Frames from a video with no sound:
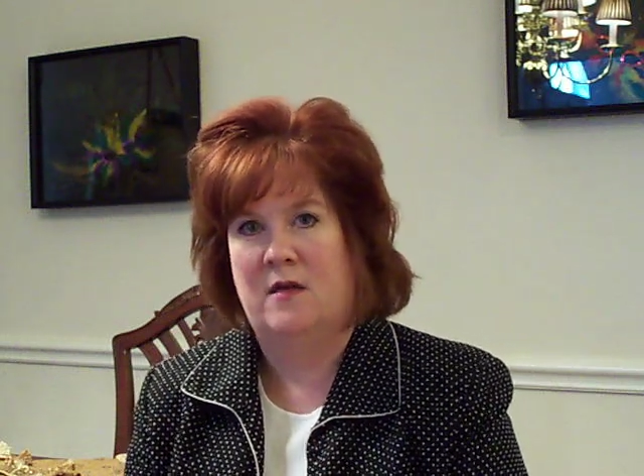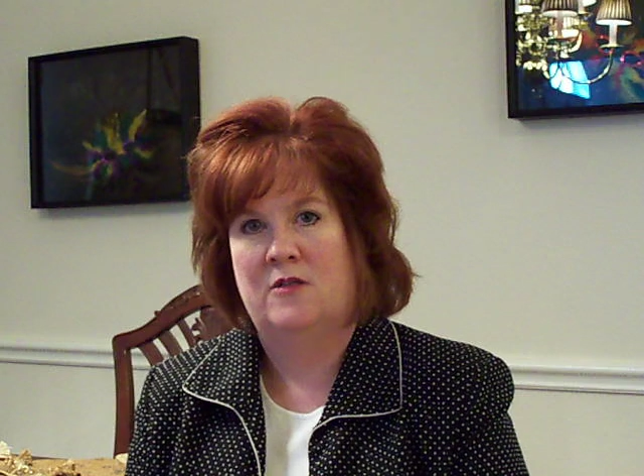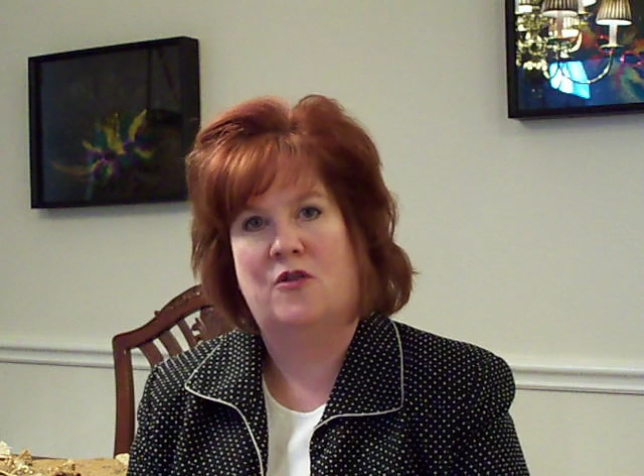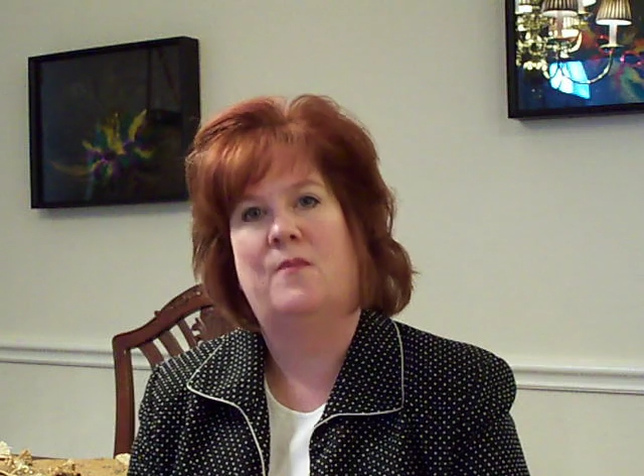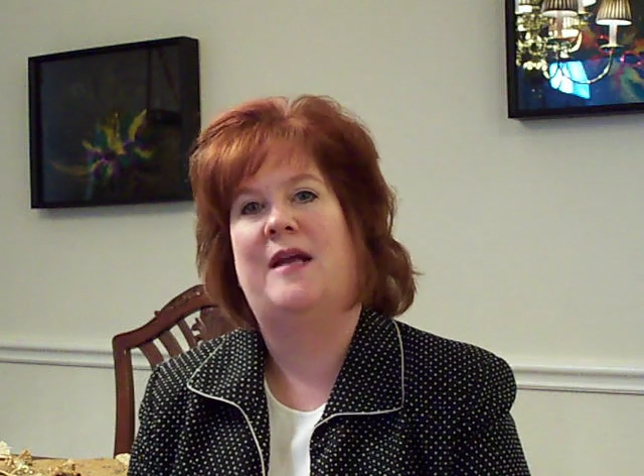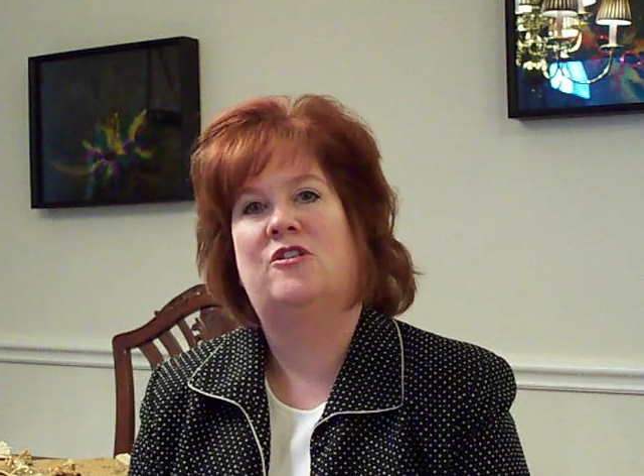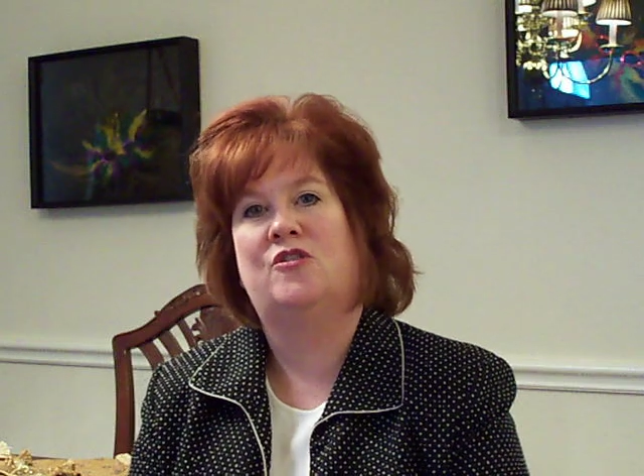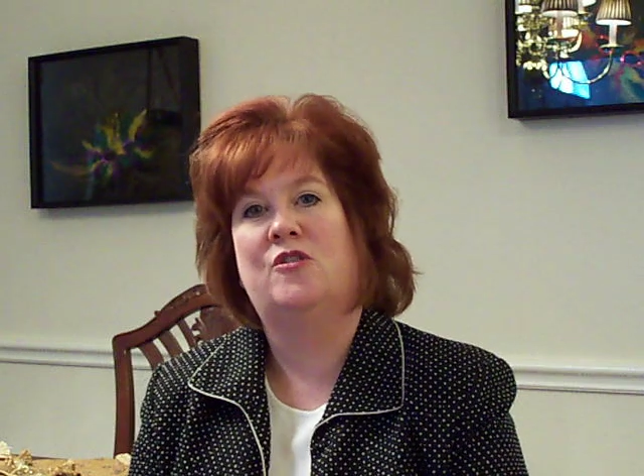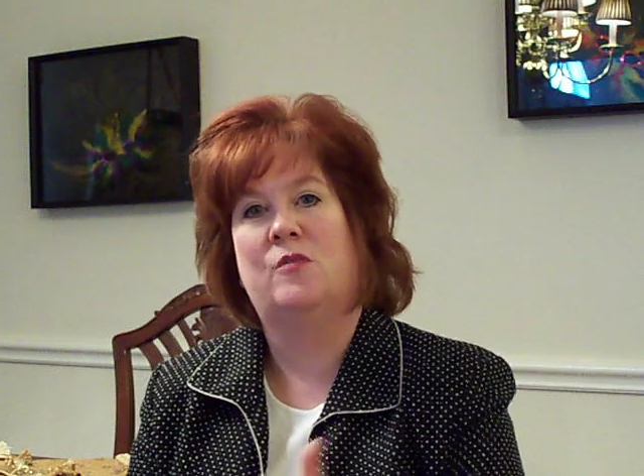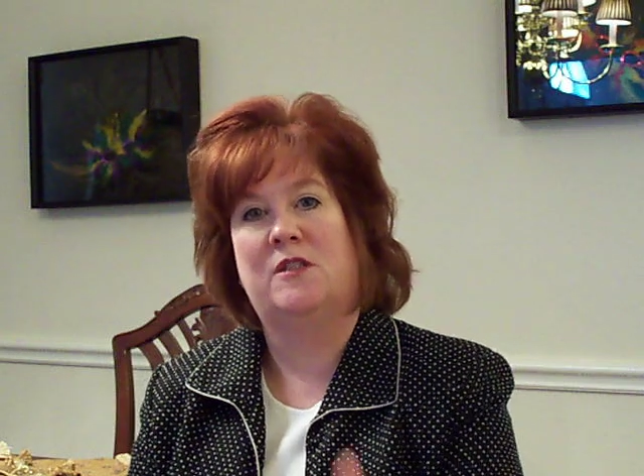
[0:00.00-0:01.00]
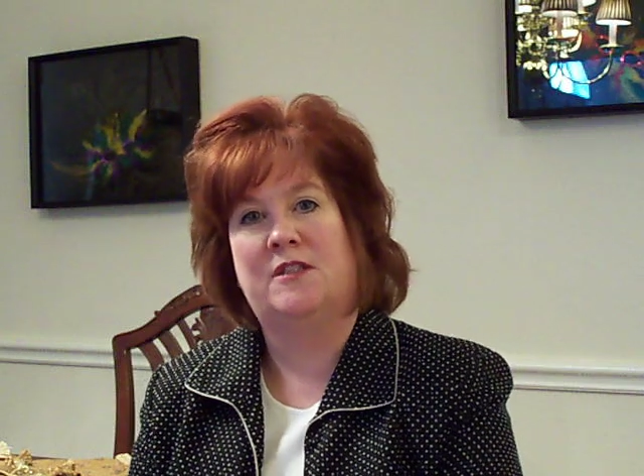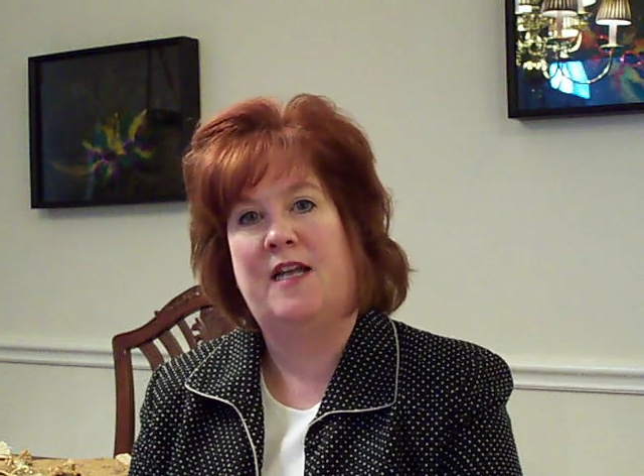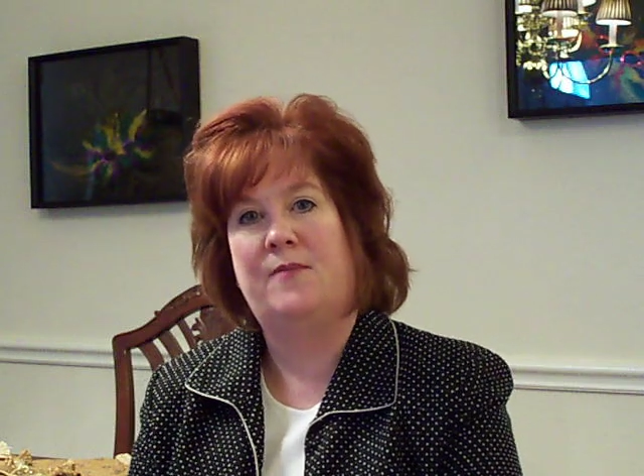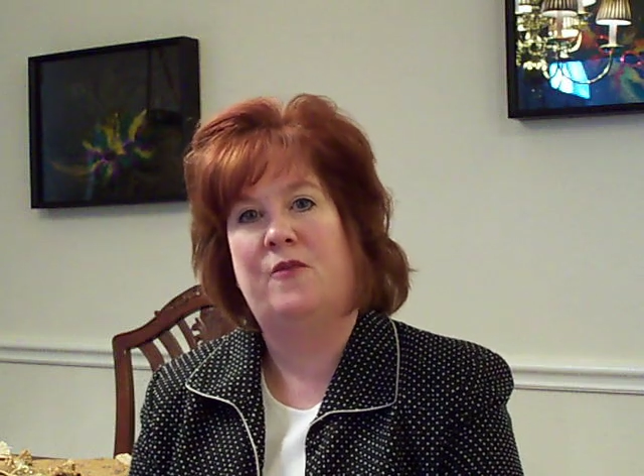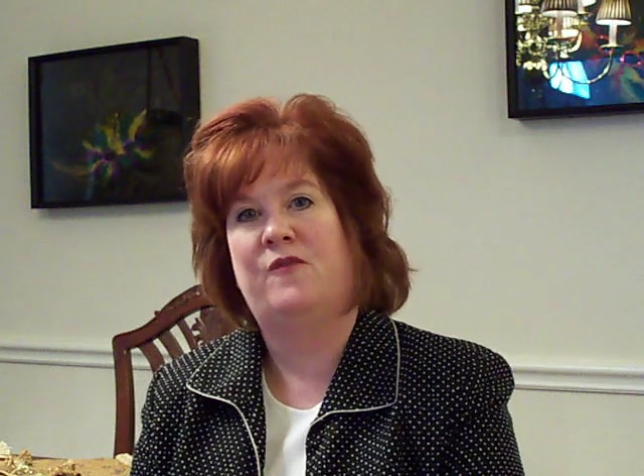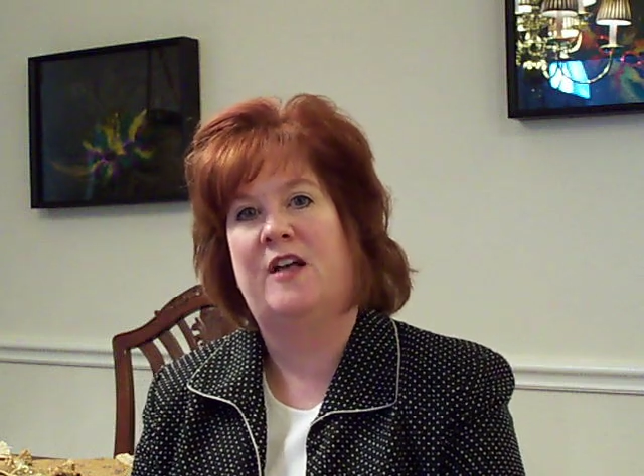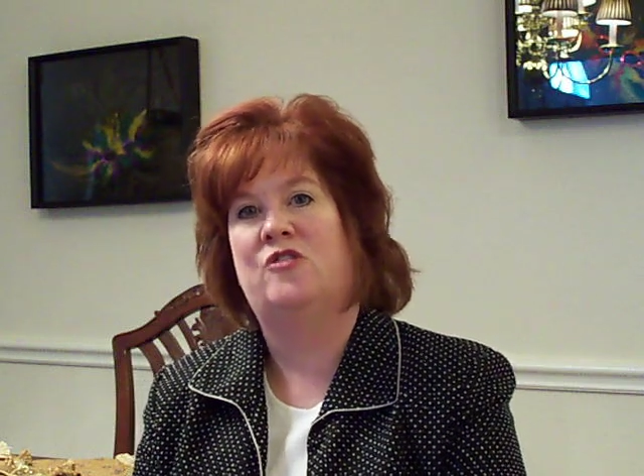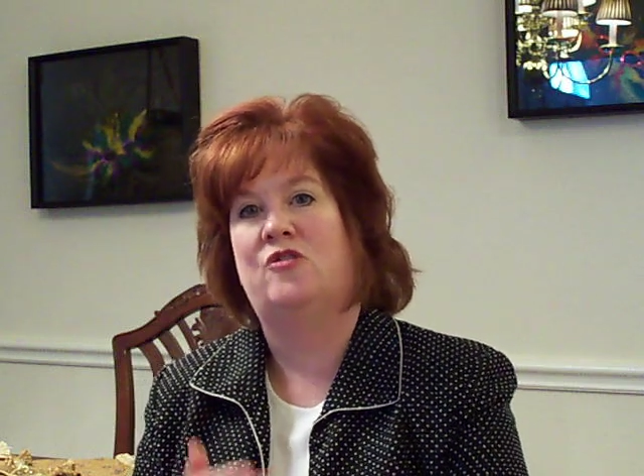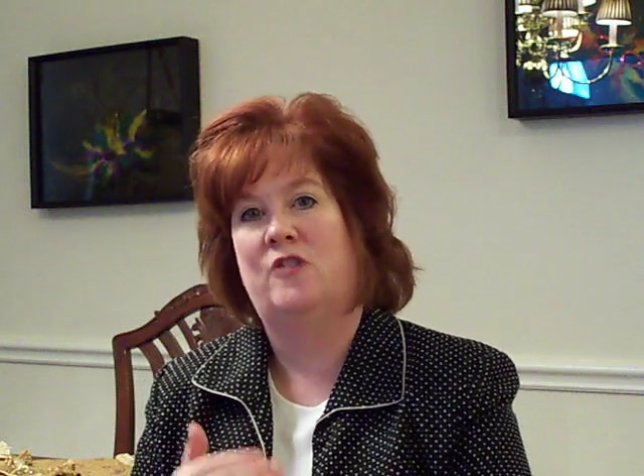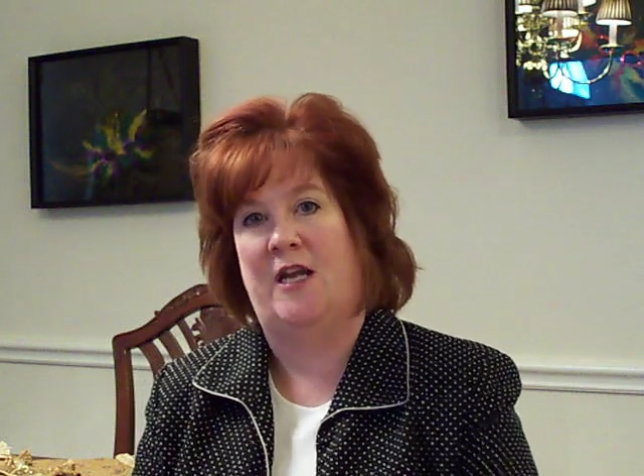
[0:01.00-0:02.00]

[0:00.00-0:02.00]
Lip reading: So make sure your real estate professional